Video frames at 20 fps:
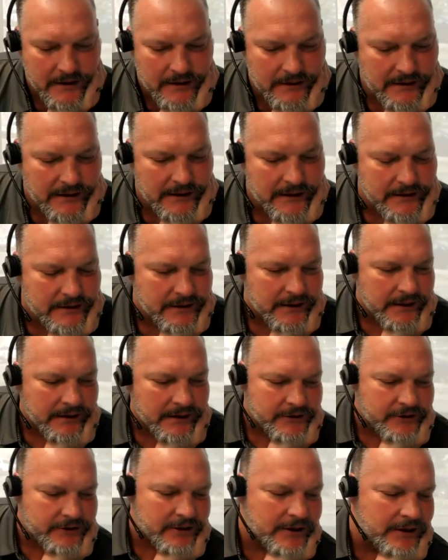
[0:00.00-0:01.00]
Uh, thanks
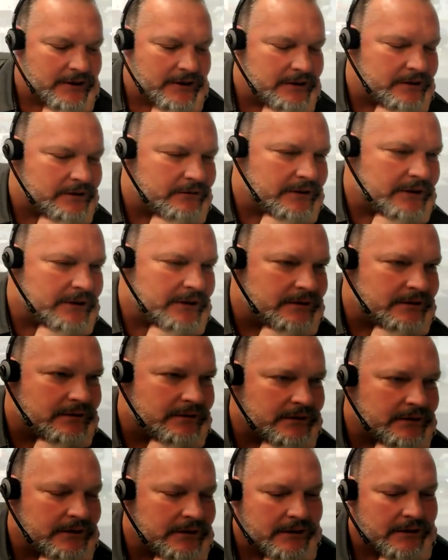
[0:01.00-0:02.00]
again, Jane. It's great to
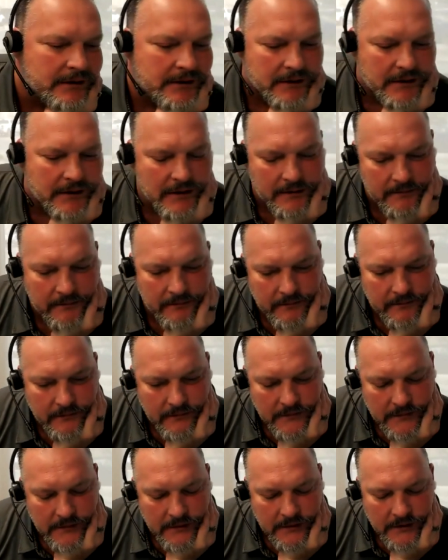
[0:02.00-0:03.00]
see the, um,
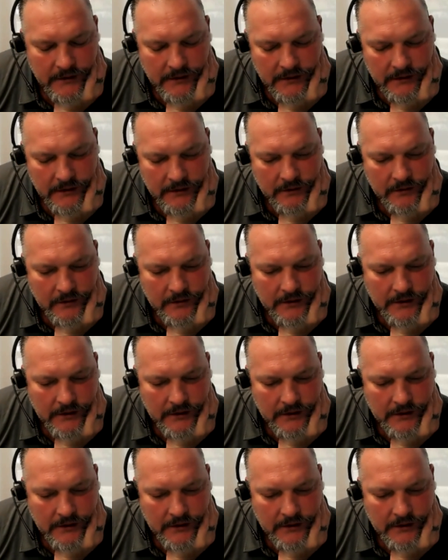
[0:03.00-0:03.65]
uh, the